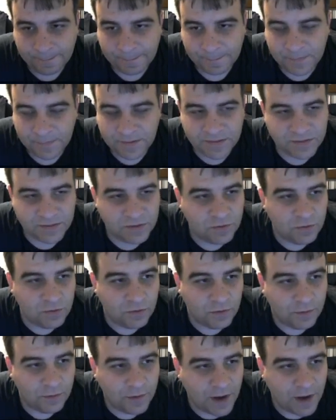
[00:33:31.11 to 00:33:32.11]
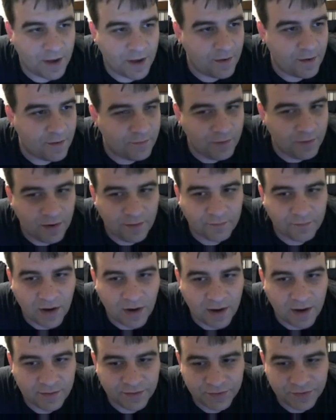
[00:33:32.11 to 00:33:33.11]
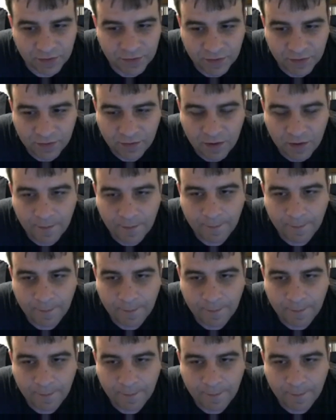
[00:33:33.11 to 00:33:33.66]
This is cool. Have we ever had a sword Crom?